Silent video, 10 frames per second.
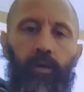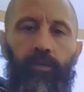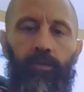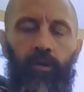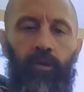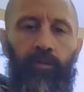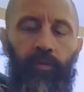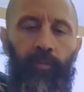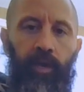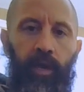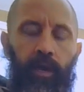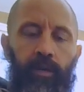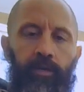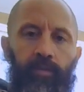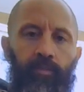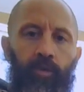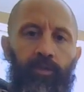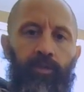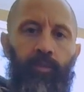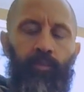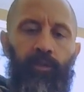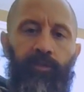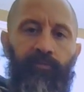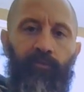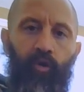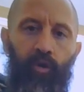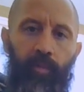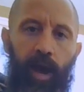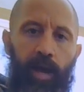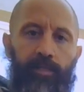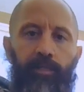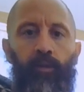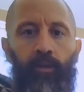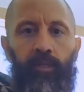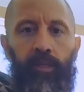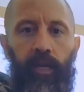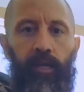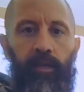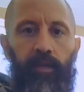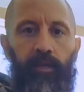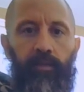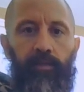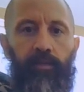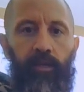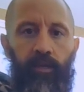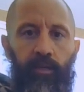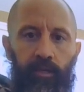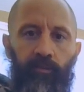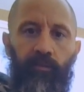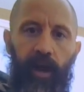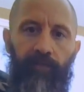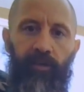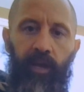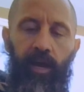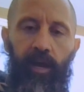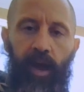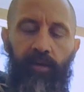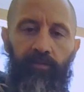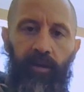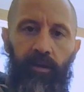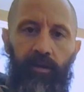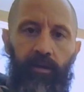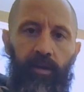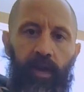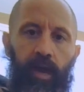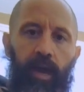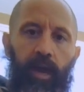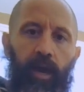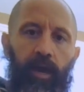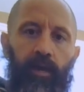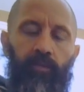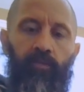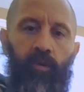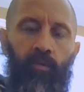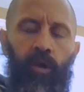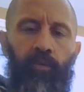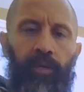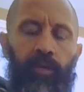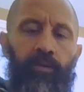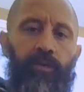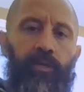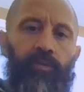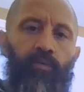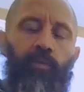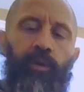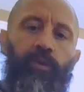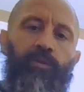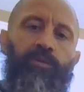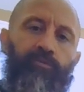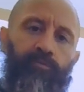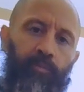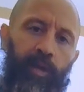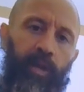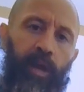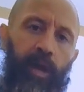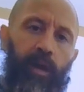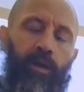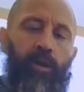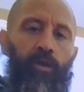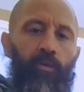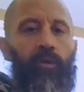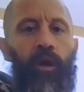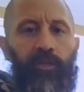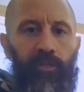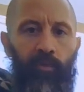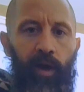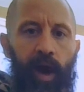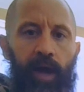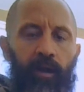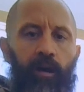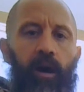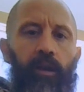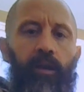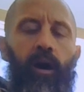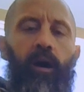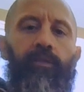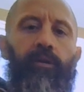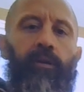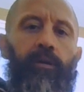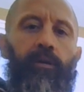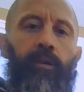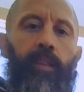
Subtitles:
So the repique in its most simplest format looks like this graphic I have here. And what we do is when we use this repique, we're also adding on other